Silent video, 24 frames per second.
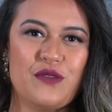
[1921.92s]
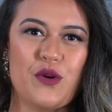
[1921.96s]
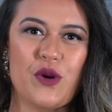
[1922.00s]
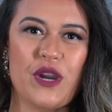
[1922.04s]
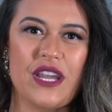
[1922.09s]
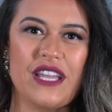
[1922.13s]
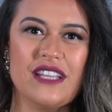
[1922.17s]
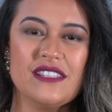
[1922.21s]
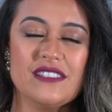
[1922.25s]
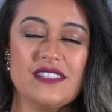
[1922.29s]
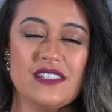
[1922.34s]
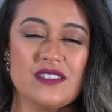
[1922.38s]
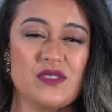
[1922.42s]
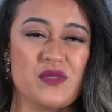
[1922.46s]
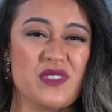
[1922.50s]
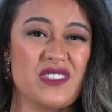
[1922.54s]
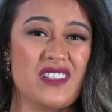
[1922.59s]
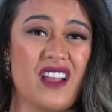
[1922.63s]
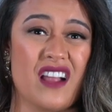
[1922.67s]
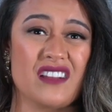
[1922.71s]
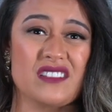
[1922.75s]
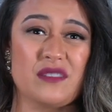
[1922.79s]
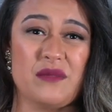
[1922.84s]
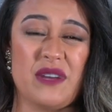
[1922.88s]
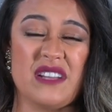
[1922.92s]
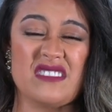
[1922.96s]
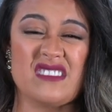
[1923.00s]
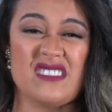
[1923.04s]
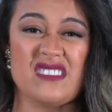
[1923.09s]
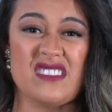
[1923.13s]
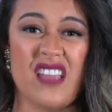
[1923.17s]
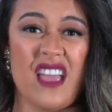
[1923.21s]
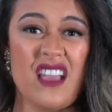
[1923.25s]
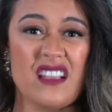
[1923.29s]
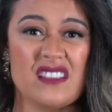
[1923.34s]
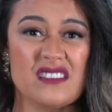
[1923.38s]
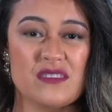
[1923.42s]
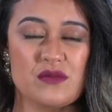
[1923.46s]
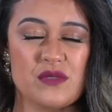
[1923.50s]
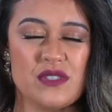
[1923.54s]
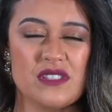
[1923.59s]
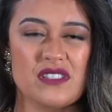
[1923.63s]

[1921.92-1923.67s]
For instance, we talked about sex.